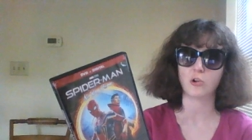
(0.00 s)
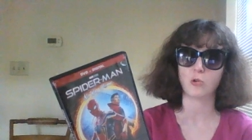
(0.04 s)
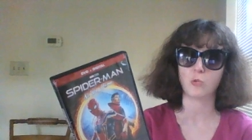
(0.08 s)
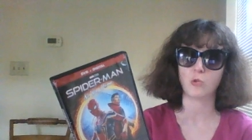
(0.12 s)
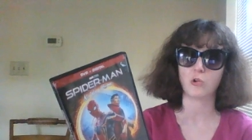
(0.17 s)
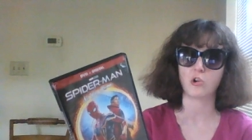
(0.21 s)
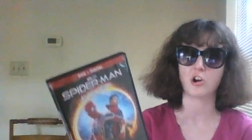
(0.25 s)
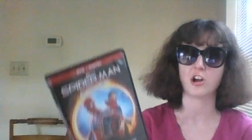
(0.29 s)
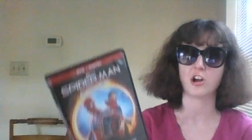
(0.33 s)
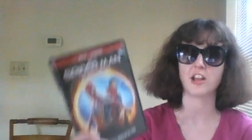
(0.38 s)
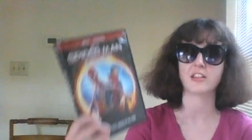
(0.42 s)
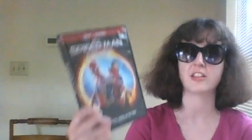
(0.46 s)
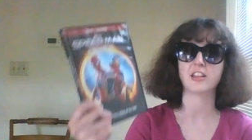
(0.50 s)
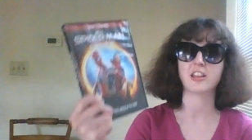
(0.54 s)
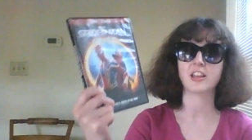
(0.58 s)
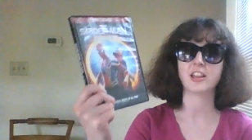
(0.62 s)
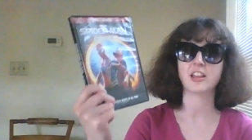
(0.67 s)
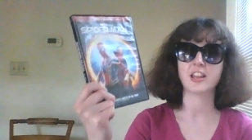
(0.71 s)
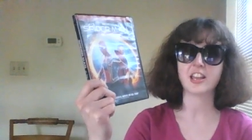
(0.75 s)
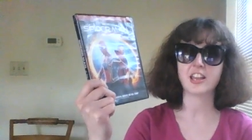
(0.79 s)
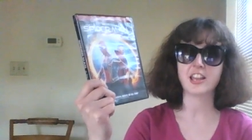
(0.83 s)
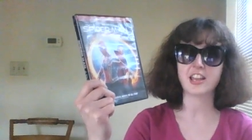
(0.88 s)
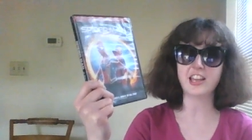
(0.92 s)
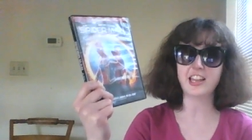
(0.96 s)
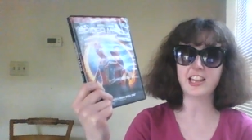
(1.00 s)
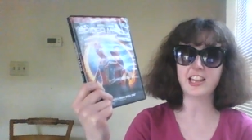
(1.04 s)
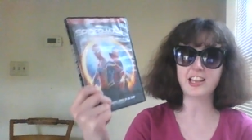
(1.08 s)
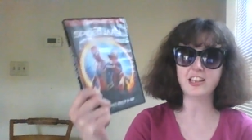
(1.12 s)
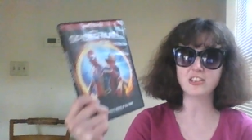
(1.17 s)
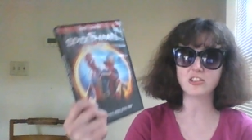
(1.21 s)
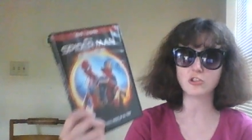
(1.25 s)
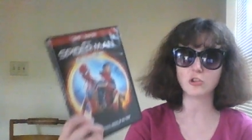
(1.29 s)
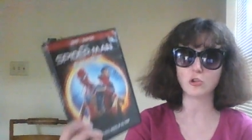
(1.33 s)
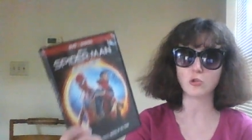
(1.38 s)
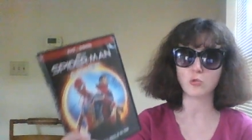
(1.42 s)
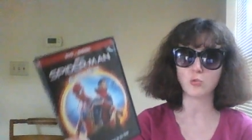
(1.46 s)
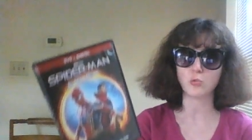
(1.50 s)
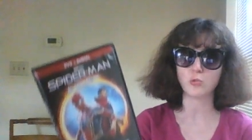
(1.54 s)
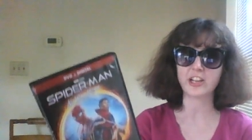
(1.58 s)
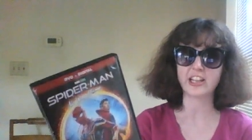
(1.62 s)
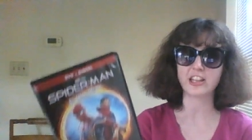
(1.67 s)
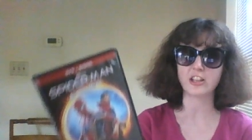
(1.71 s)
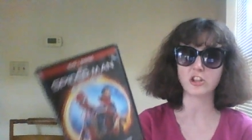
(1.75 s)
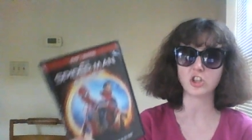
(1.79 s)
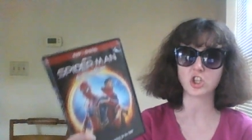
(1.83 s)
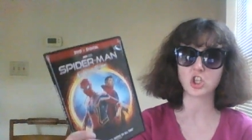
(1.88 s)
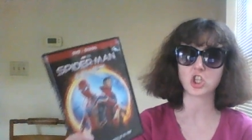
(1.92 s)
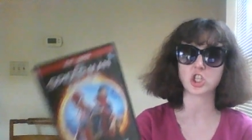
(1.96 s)
One. He's the
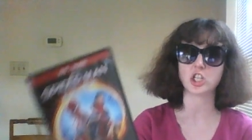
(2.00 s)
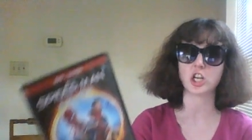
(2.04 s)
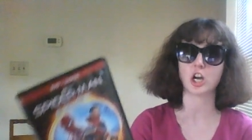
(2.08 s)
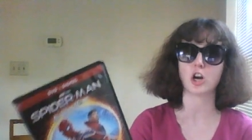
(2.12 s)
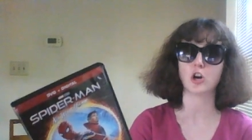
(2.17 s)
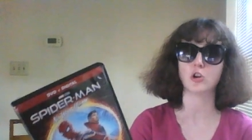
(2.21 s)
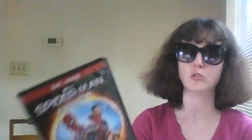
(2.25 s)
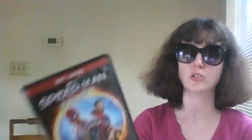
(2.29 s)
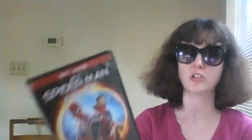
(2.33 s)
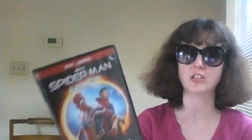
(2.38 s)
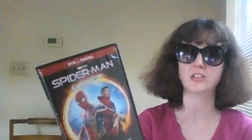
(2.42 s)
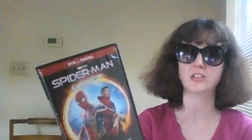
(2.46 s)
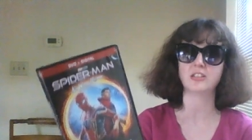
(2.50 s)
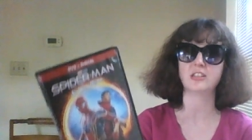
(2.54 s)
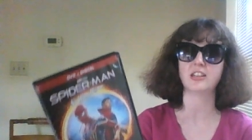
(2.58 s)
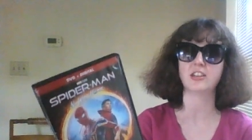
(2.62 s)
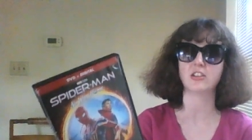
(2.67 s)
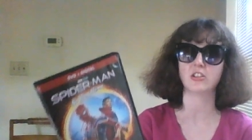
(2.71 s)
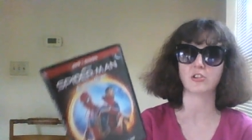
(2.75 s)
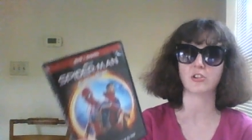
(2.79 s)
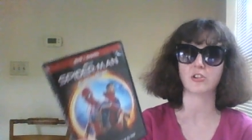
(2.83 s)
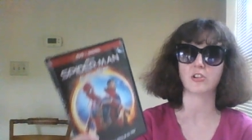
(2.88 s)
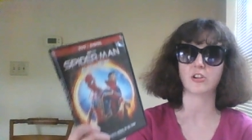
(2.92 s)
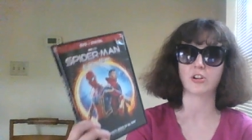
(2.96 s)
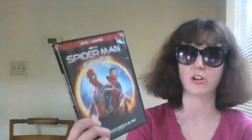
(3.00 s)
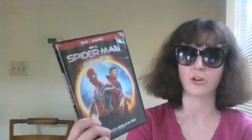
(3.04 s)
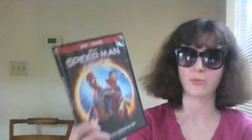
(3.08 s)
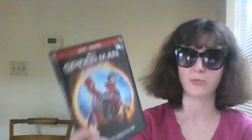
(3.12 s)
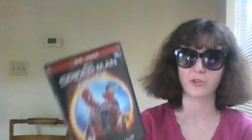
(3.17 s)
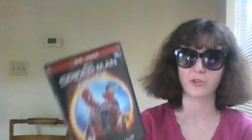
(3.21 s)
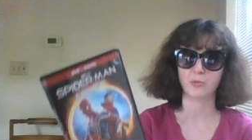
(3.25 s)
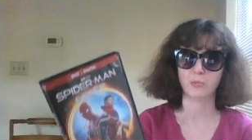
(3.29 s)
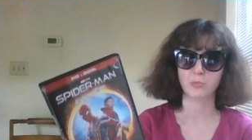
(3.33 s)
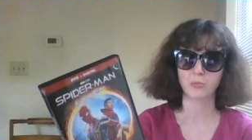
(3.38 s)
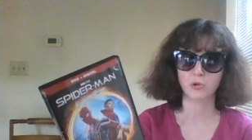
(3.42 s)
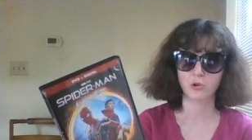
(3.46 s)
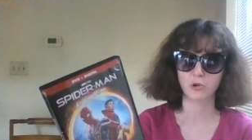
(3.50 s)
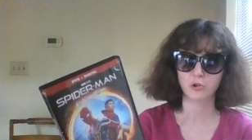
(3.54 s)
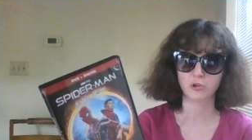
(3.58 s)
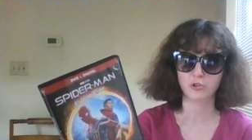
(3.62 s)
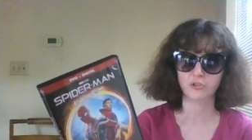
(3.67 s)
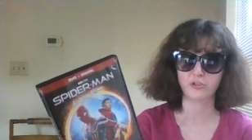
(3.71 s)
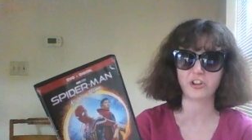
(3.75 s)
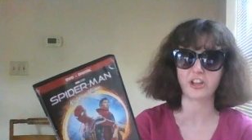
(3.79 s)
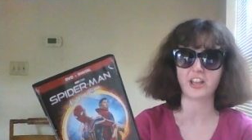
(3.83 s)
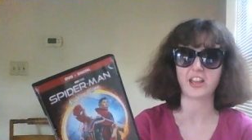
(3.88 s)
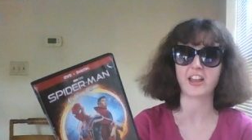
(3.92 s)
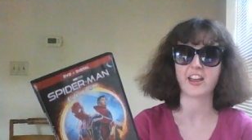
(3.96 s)
real show stealer of the
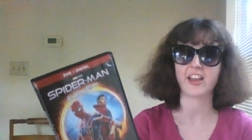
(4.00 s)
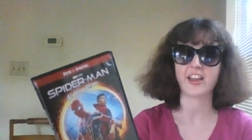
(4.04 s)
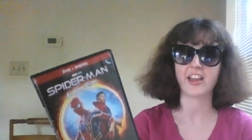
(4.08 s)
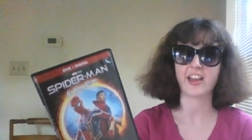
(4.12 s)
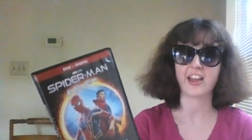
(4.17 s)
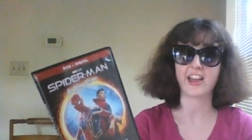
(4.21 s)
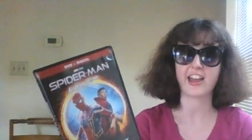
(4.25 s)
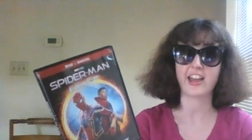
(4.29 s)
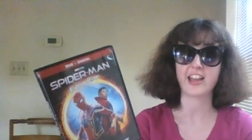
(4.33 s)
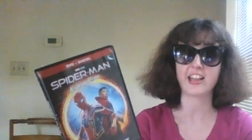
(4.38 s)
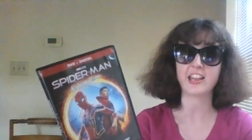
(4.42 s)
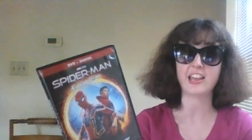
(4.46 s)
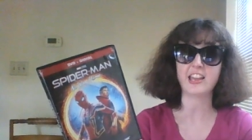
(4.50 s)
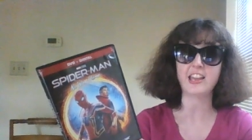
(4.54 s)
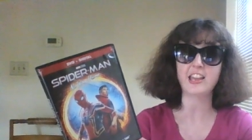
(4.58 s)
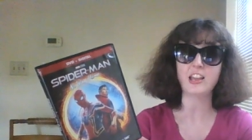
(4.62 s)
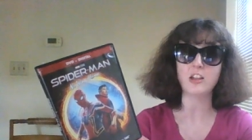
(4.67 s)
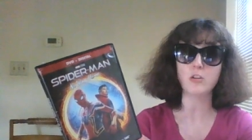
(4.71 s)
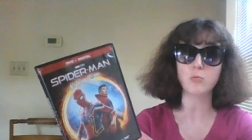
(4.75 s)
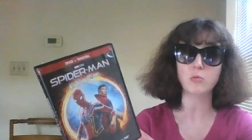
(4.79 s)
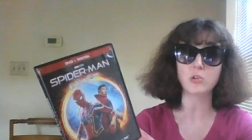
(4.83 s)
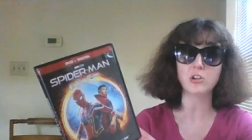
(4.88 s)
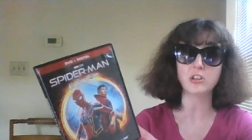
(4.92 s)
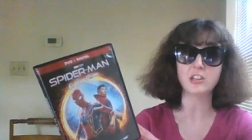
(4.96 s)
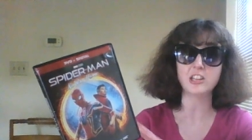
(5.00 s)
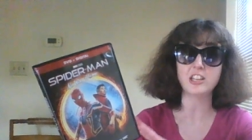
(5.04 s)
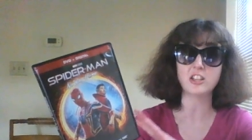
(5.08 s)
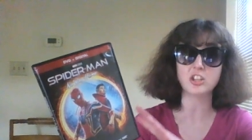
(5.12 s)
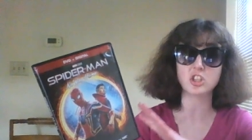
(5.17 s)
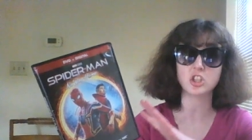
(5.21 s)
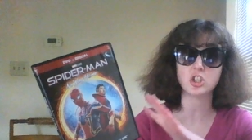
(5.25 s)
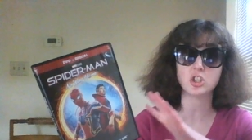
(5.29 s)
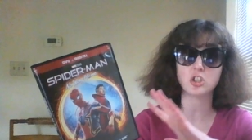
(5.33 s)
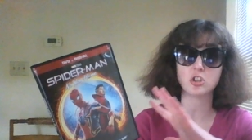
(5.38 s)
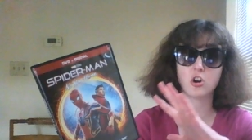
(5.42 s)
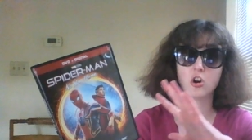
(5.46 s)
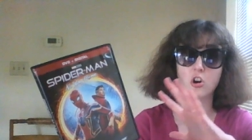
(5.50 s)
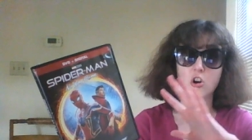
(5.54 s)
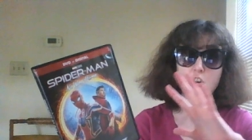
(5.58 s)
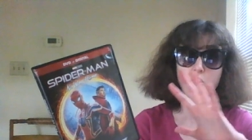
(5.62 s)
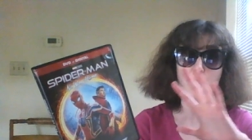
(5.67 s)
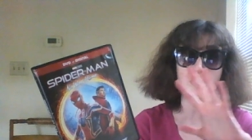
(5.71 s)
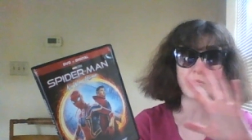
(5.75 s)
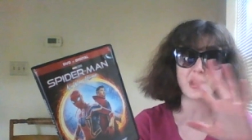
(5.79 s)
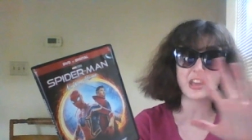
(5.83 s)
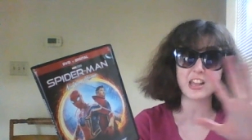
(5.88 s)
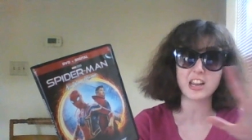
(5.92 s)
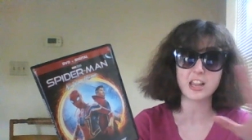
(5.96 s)
movie. And he released
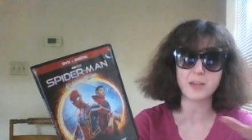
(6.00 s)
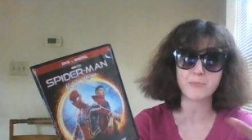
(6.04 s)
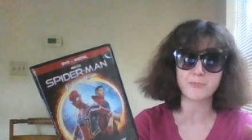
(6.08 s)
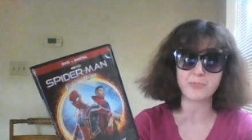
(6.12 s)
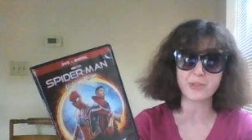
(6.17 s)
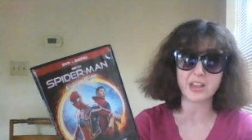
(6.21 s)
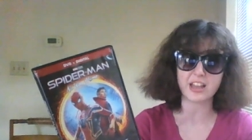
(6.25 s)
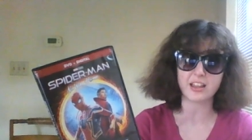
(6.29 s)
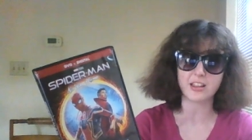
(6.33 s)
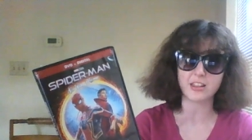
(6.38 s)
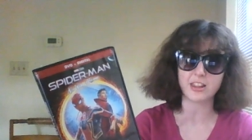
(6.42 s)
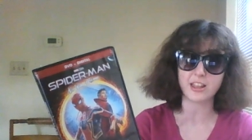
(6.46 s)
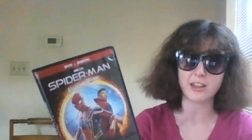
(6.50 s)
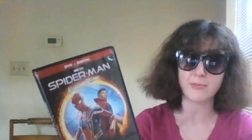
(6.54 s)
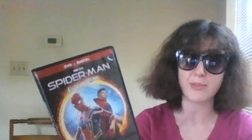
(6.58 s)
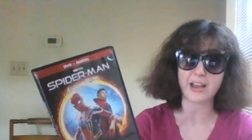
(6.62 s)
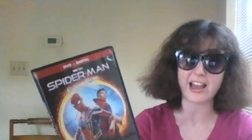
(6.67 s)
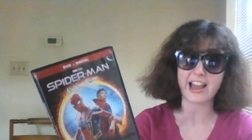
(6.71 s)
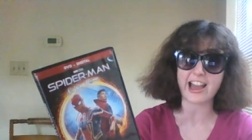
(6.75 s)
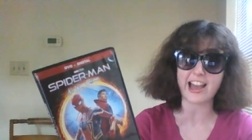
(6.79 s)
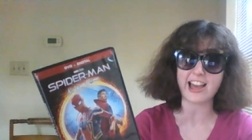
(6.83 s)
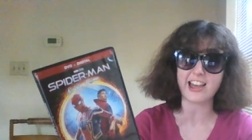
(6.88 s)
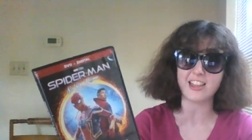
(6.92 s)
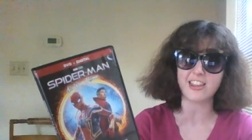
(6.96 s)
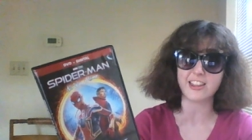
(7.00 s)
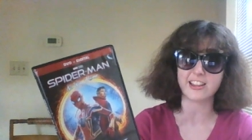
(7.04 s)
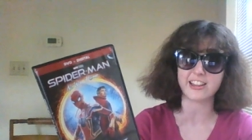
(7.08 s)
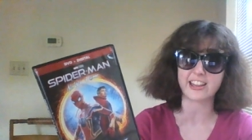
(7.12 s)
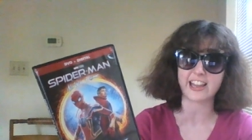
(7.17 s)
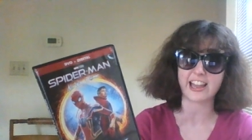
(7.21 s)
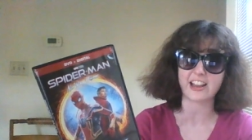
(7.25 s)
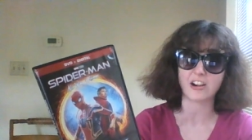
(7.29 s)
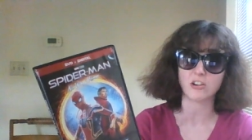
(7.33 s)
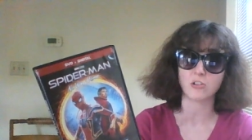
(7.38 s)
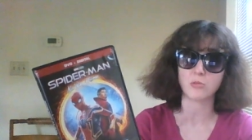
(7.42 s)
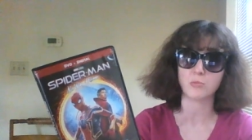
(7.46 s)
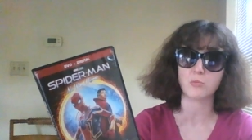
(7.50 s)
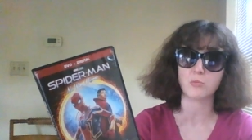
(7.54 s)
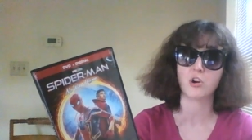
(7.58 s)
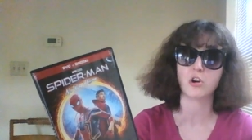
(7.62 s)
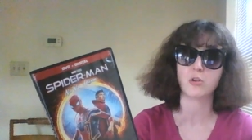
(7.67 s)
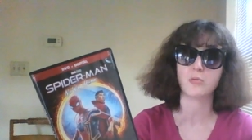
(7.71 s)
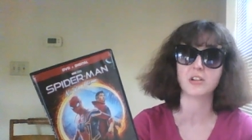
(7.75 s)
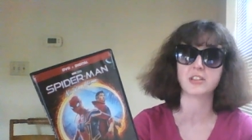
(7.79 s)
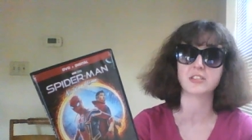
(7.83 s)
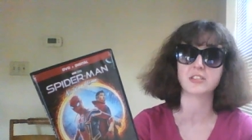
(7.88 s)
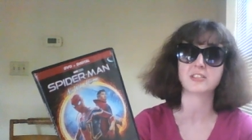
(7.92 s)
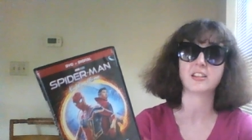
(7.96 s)
so many big lip alligator
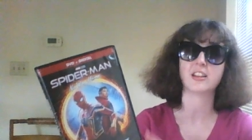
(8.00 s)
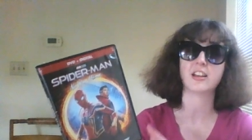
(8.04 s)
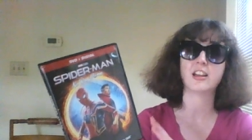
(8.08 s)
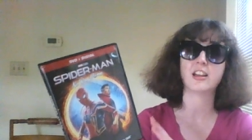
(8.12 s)
moments